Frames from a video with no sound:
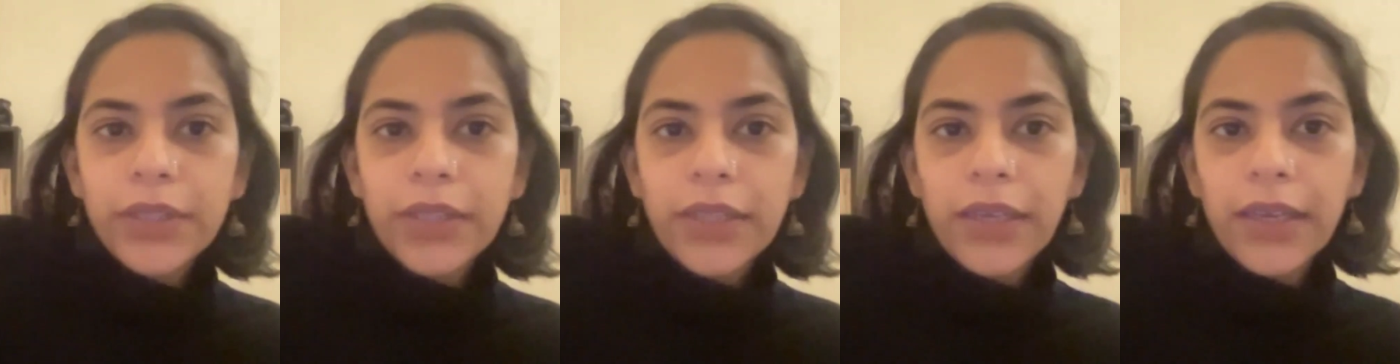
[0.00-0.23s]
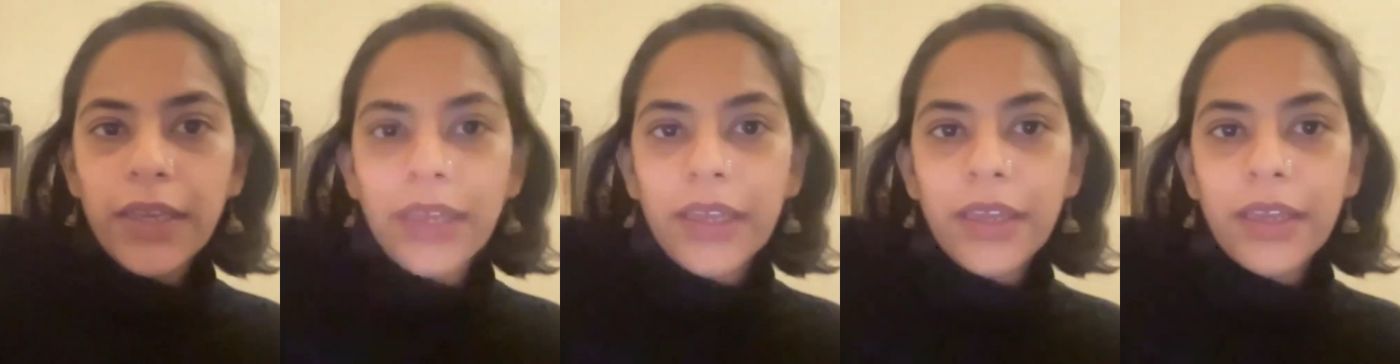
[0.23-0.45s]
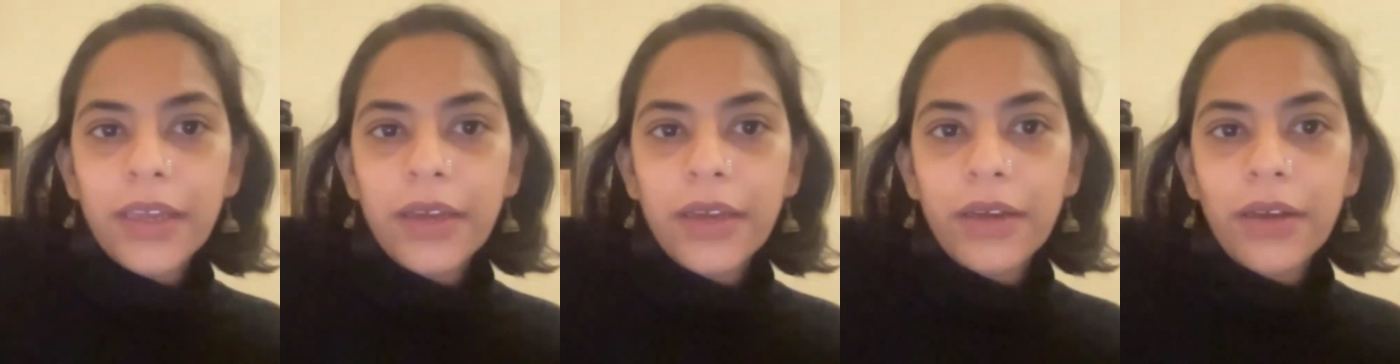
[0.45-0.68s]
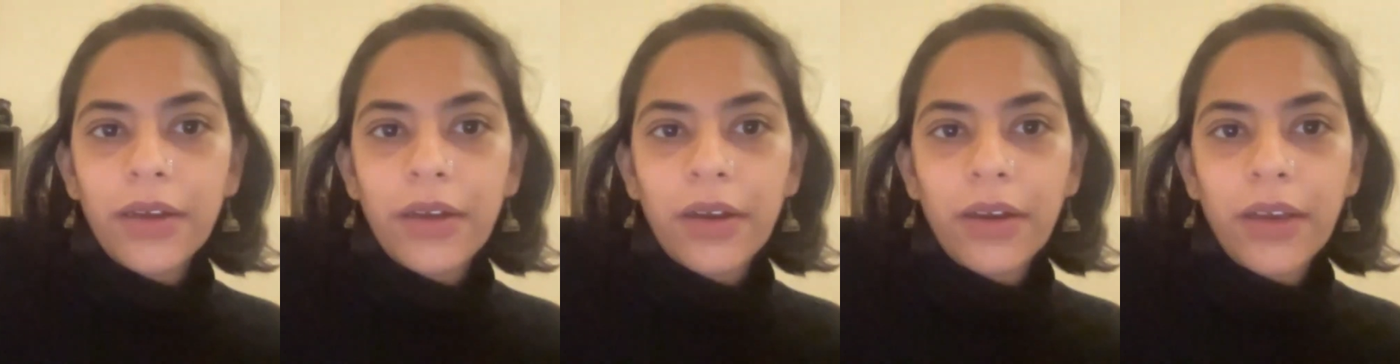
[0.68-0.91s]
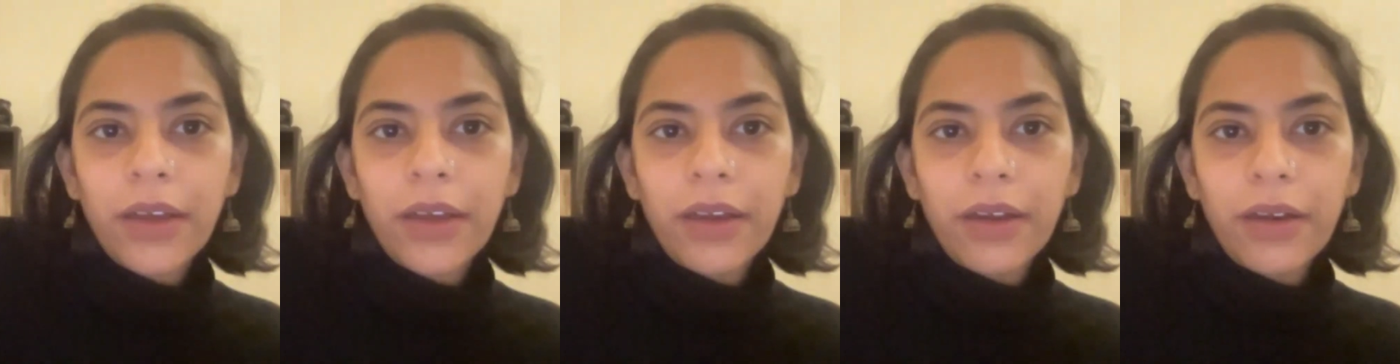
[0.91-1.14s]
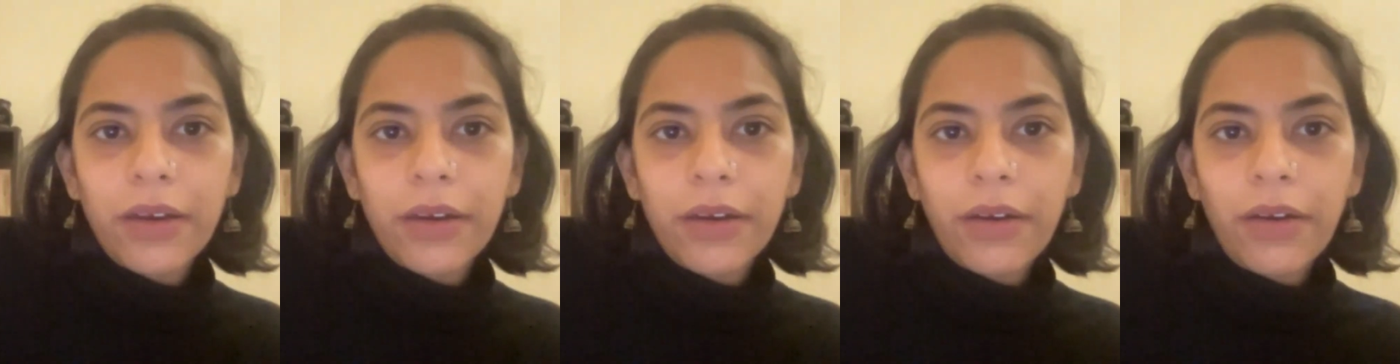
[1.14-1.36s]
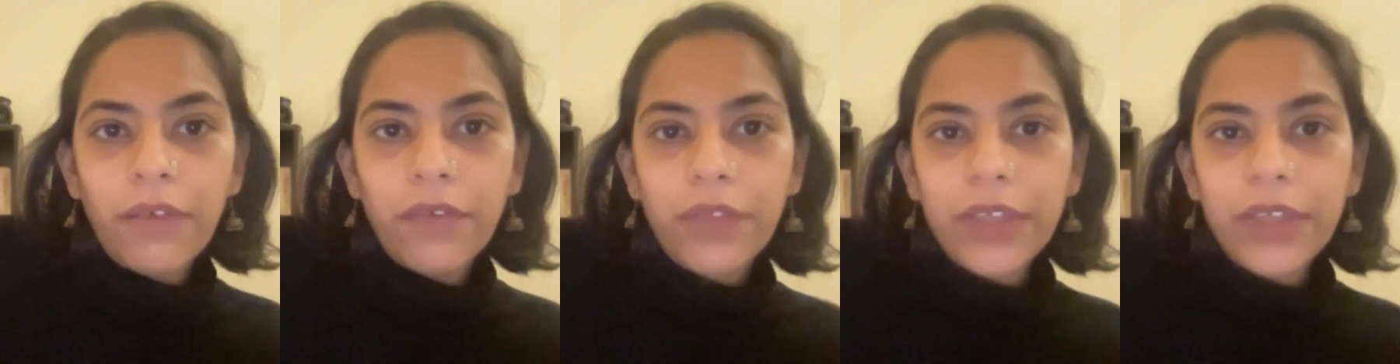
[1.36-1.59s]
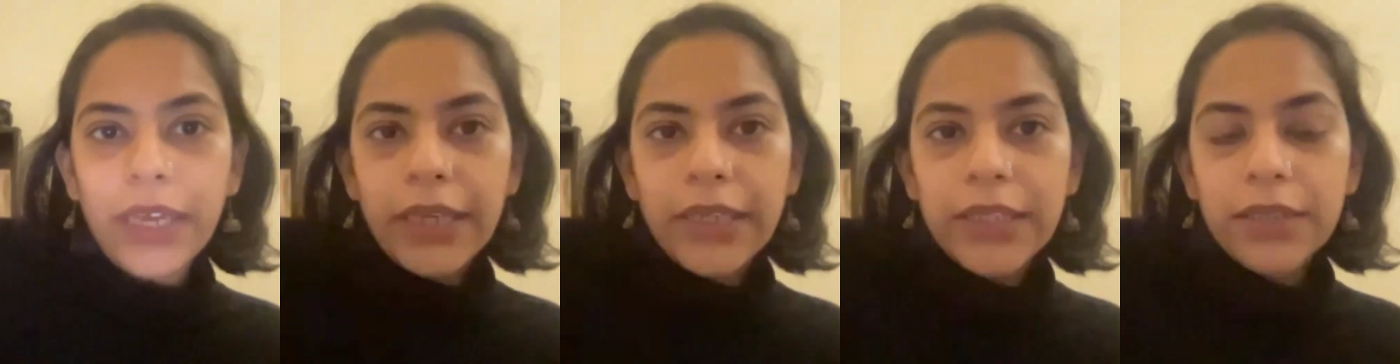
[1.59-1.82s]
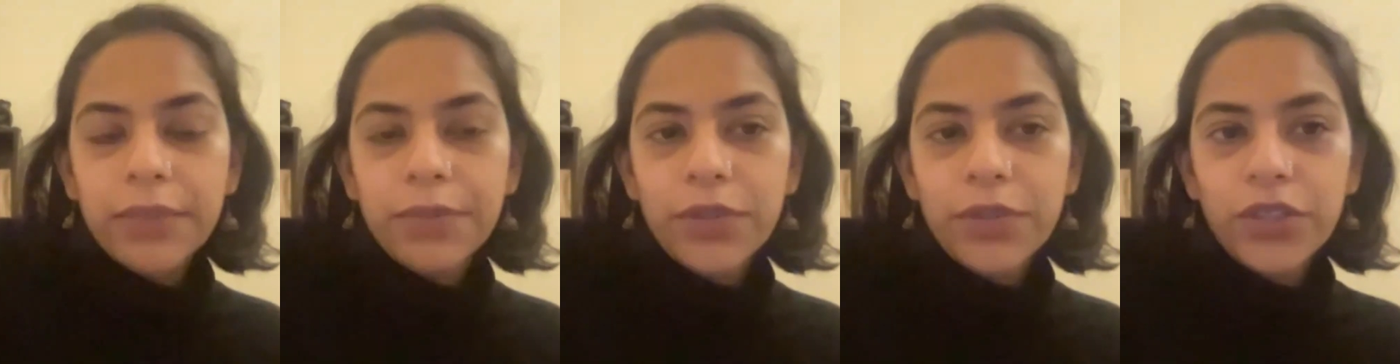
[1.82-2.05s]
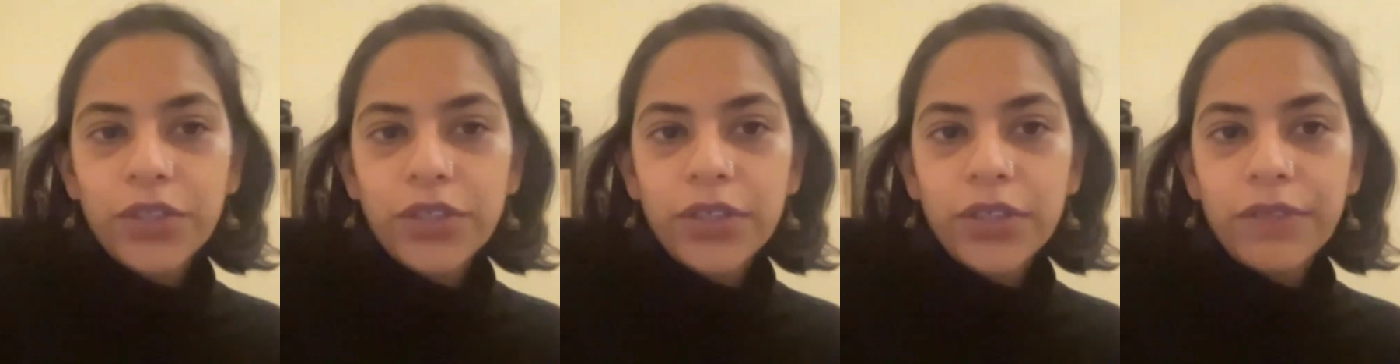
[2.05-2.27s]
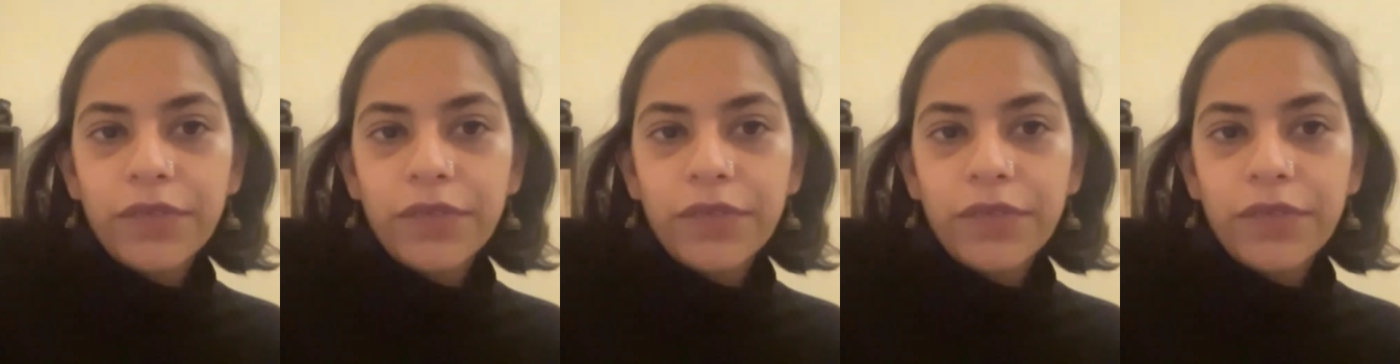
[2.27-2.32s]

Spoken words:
the link of the exhibition.